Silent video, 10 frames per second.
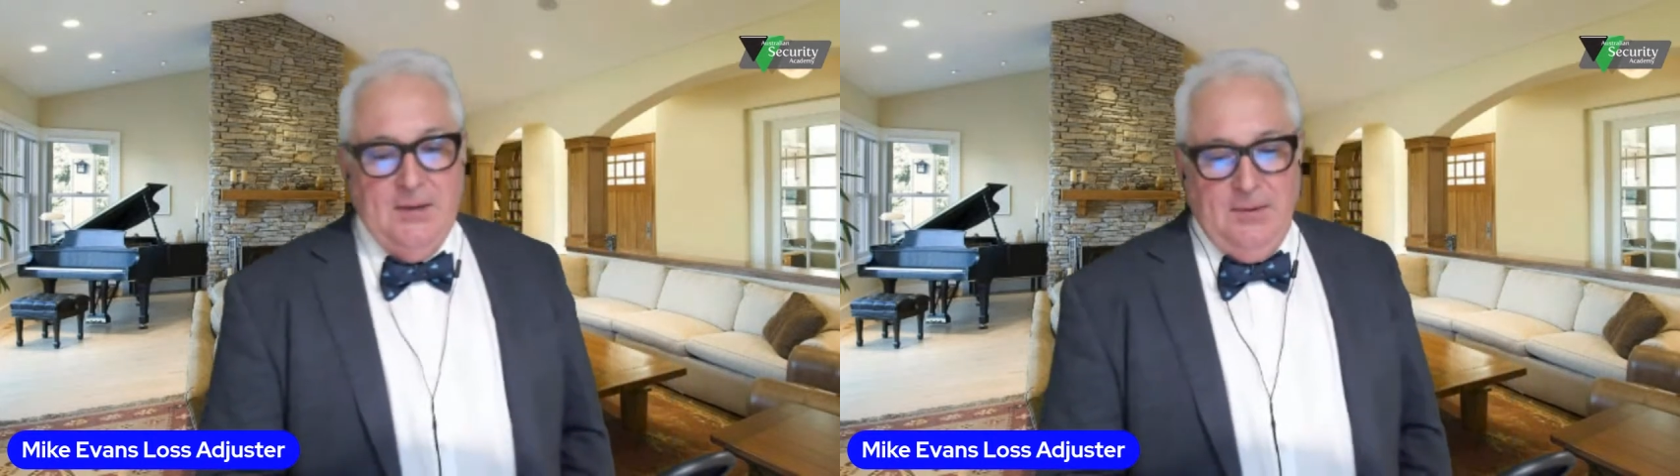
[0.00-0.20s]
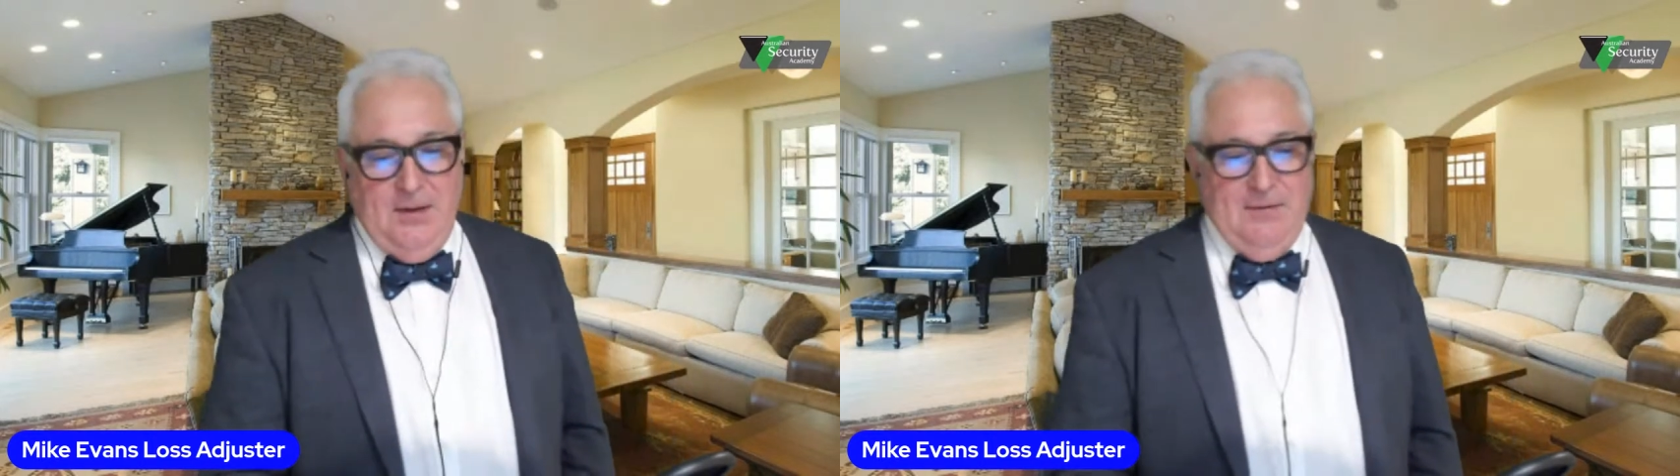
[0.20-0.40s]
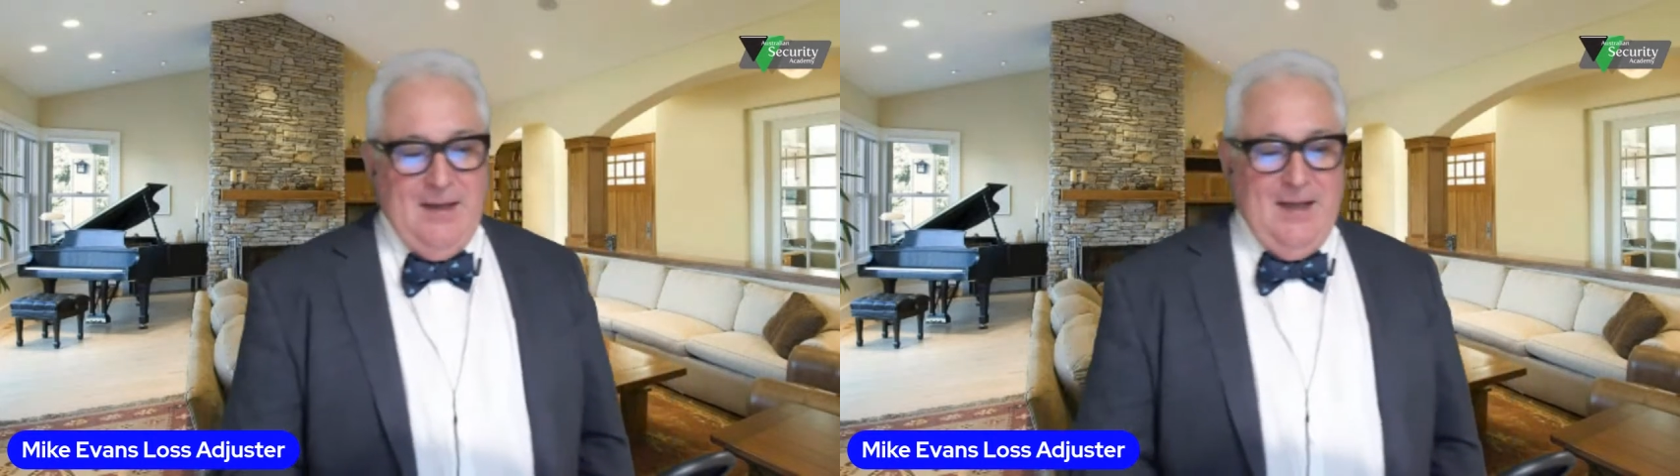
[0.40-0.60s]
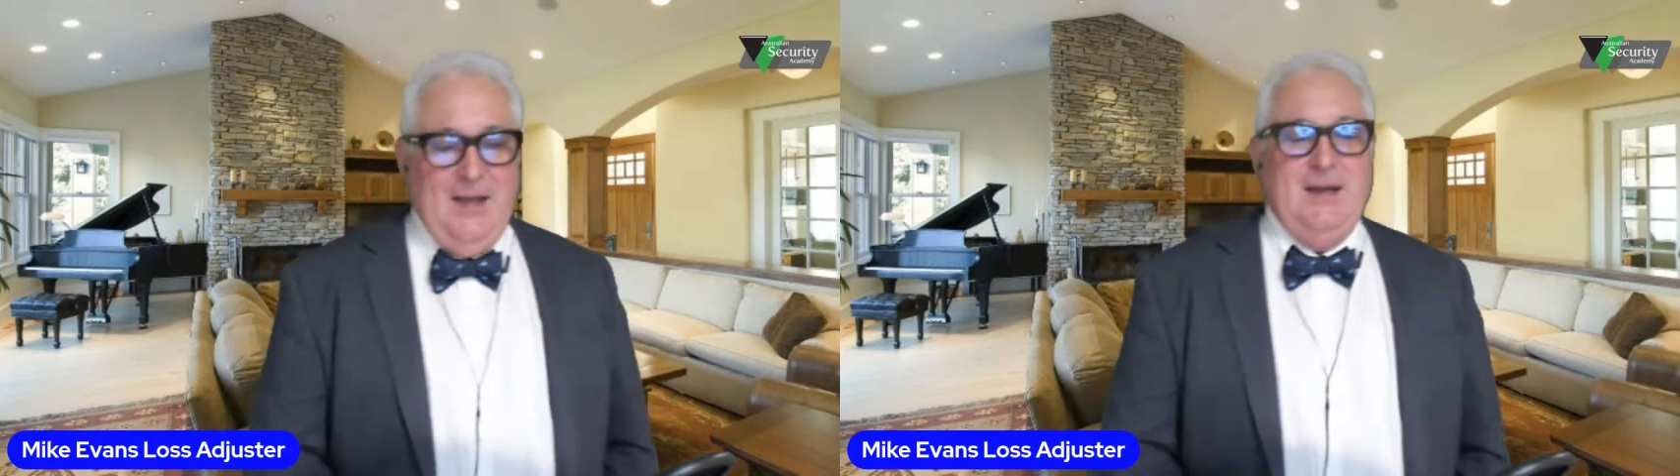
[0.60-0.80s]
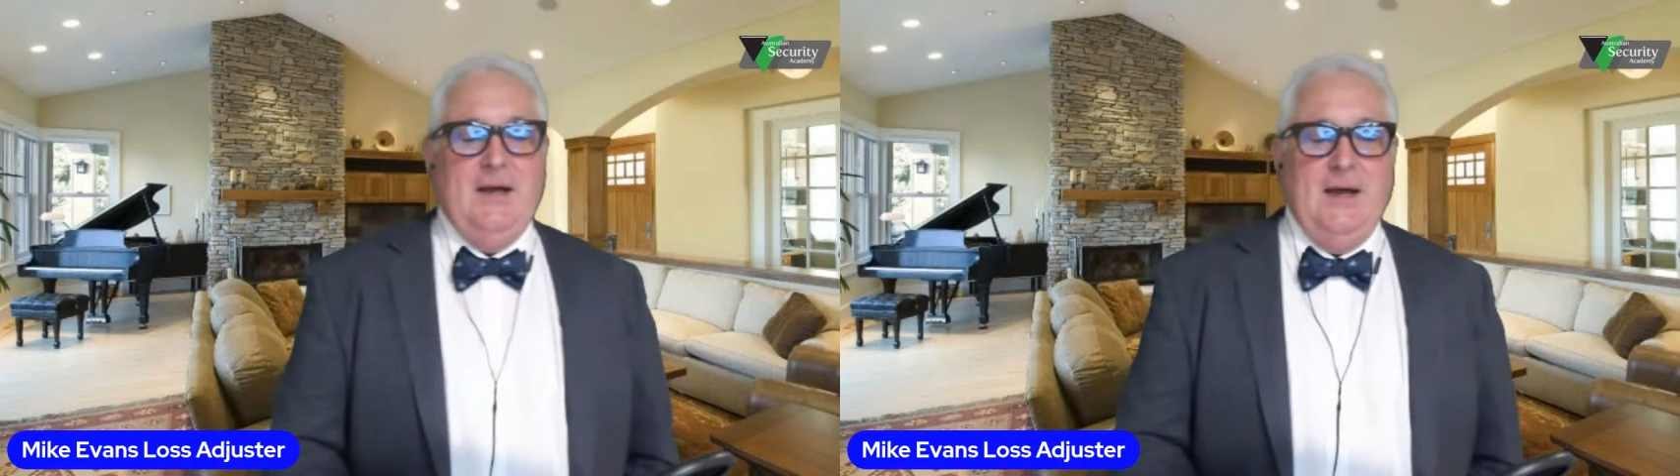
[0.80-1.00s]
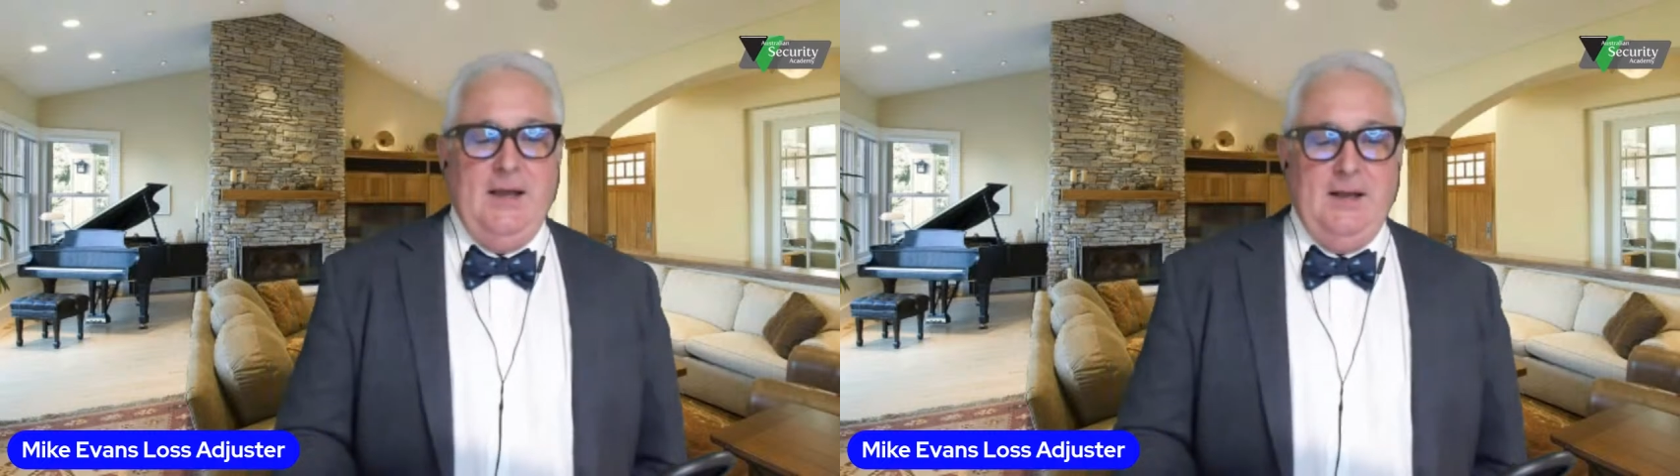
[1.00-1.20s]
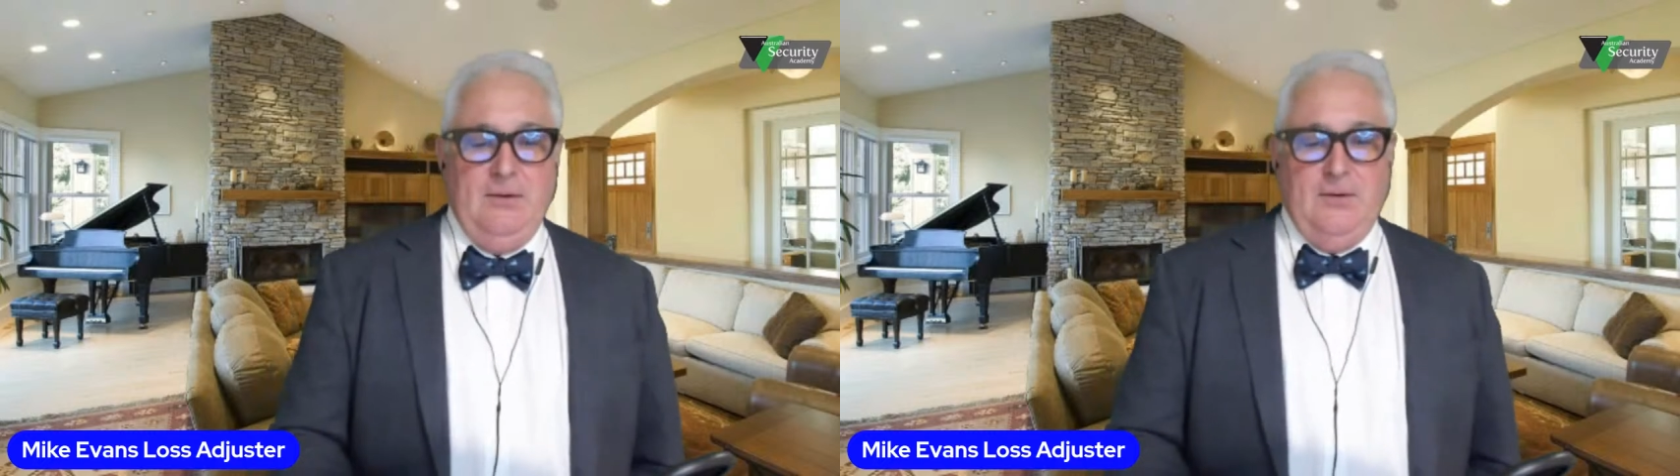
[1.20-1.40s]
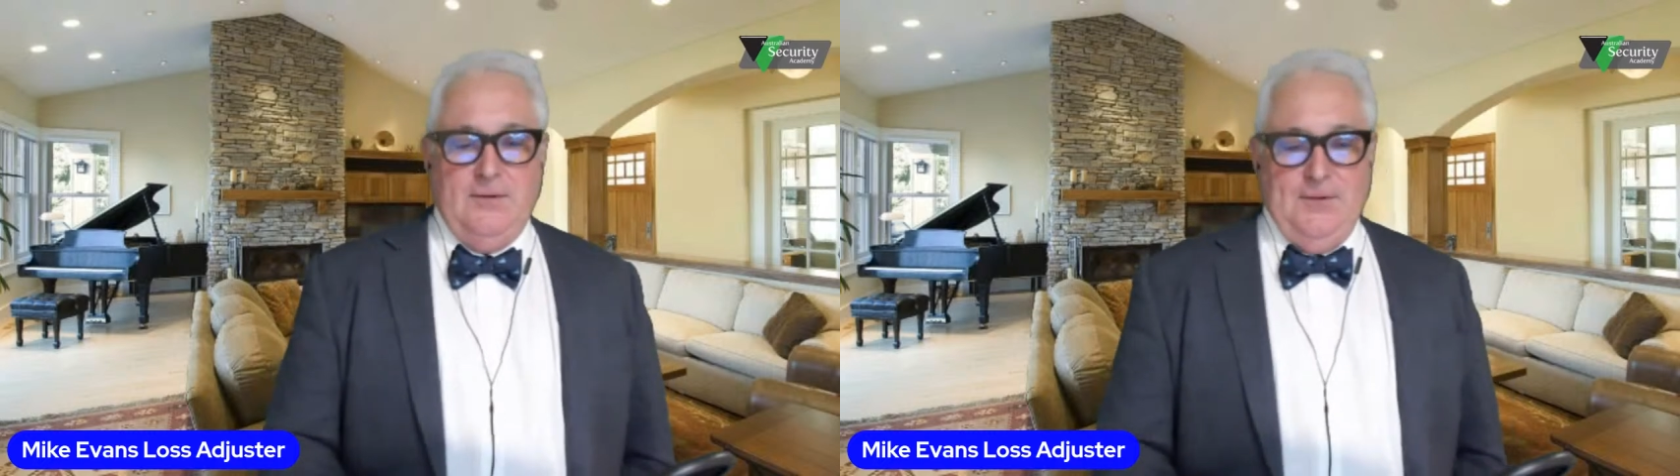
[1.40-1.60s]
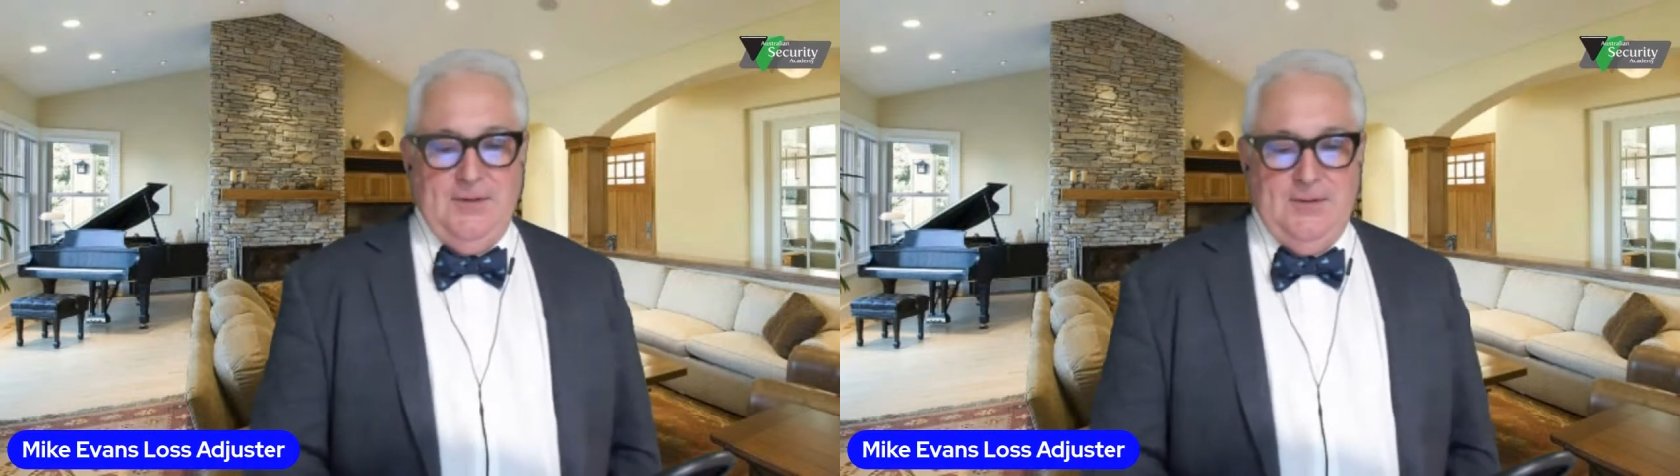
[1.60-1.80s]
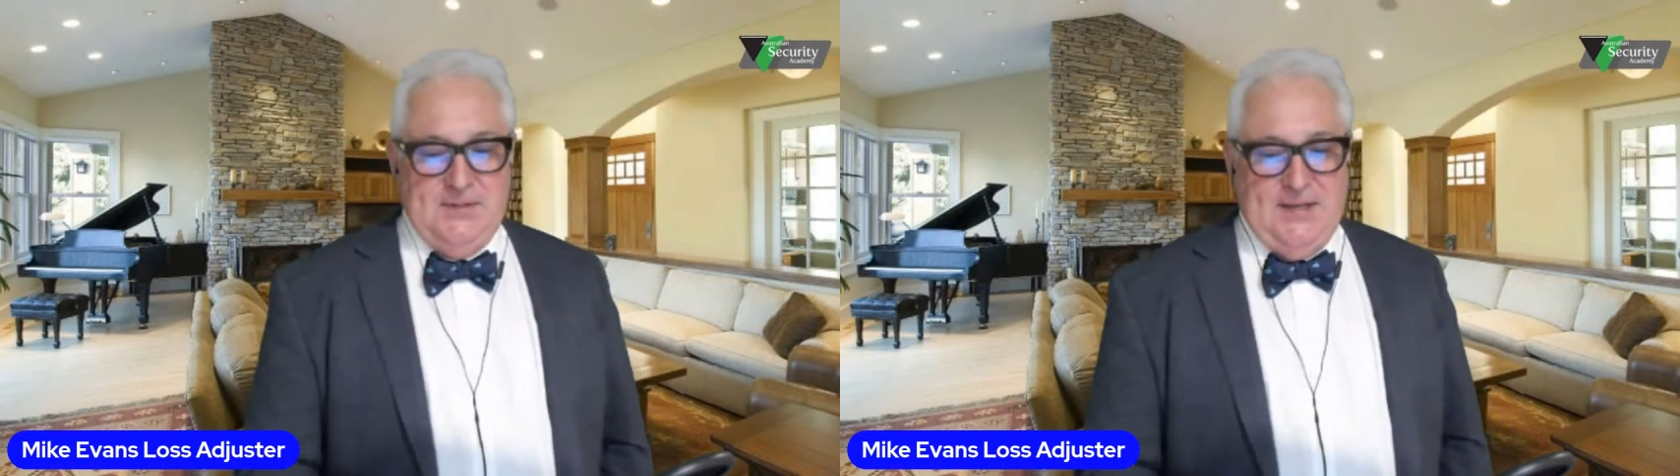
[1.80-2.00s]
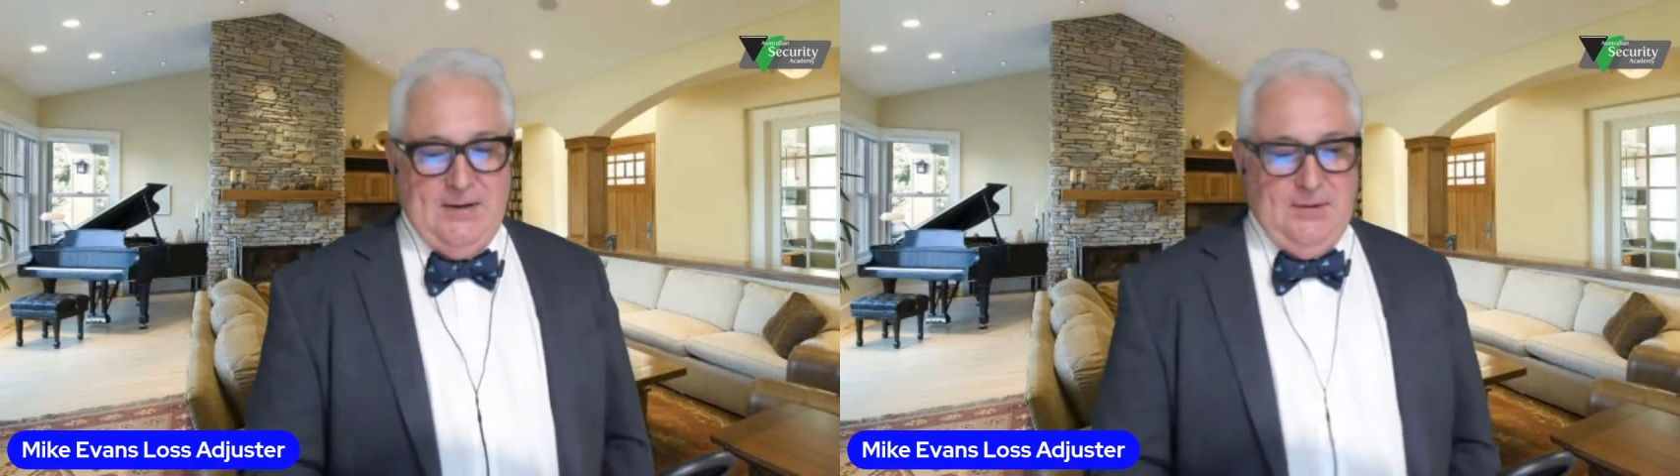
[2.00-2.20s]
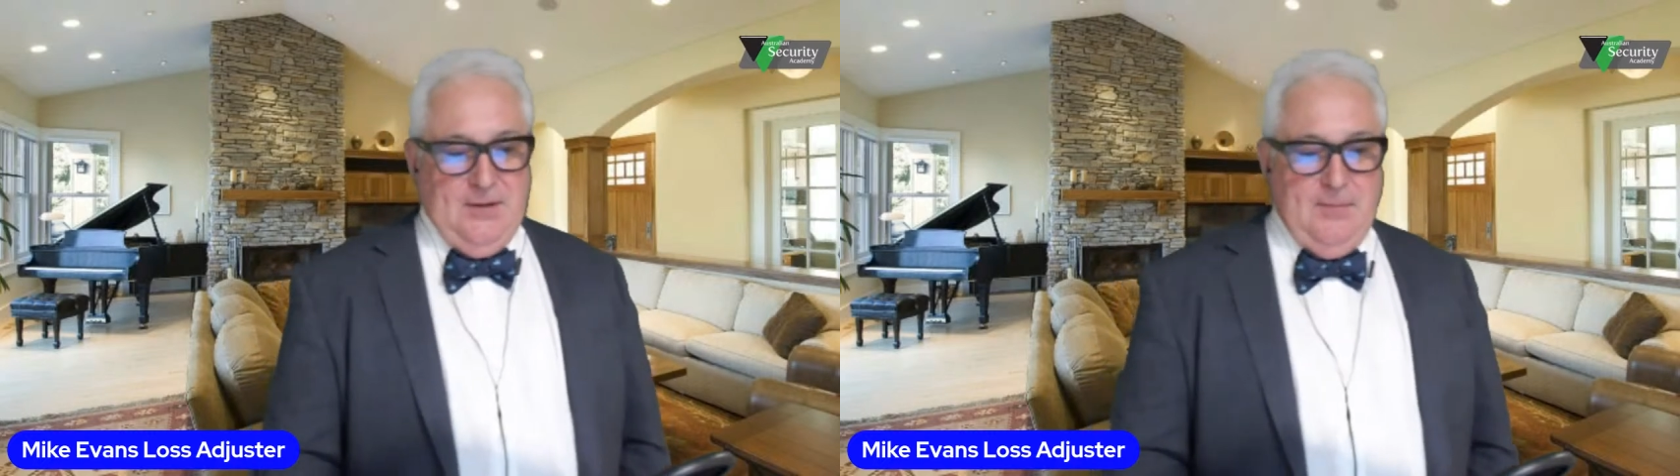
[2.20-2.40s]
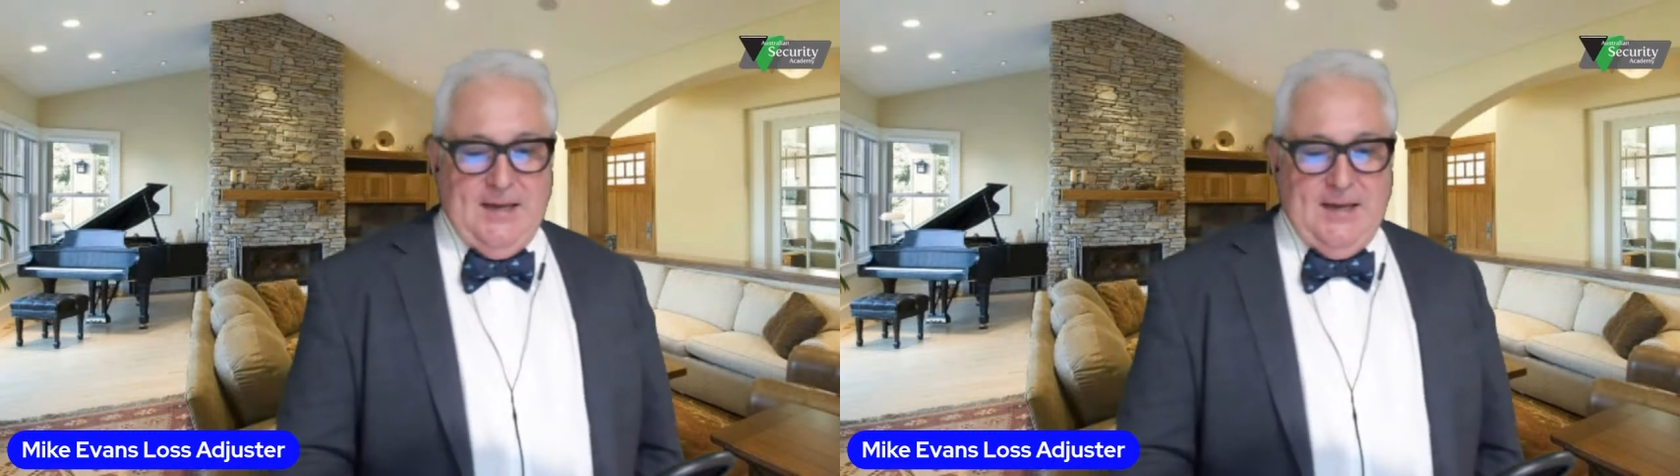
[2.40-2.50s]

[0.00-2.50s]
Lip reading: we've had a law firm sat on their